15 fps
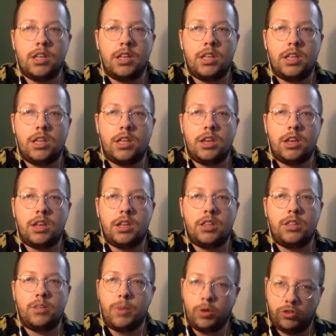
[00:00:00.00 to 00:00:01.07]
in
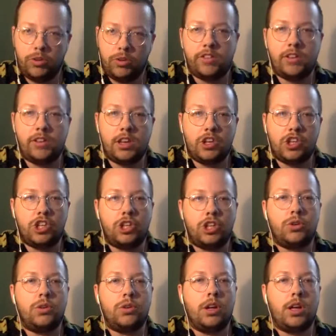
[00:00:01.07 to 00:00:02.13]
the most recent
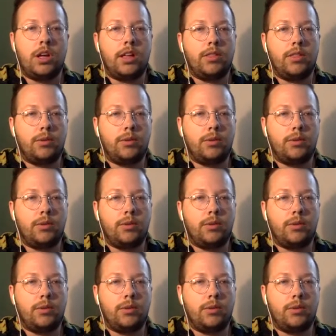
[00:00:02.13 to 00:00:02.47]
issue uh,